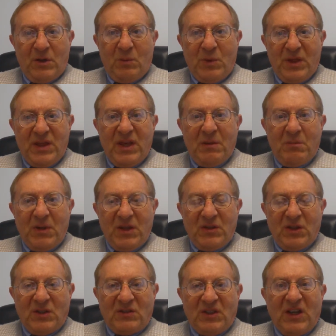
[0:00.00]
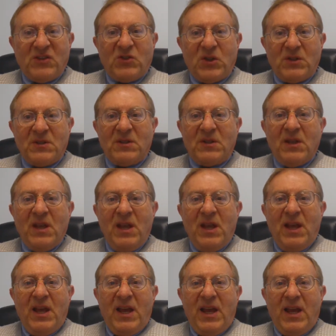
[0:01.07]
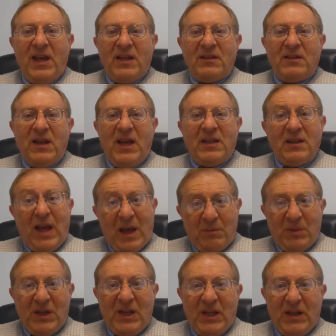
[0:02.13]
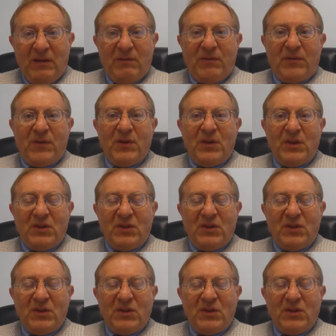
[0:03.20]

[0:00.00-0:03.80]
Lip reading: with them in the trenches, and I believe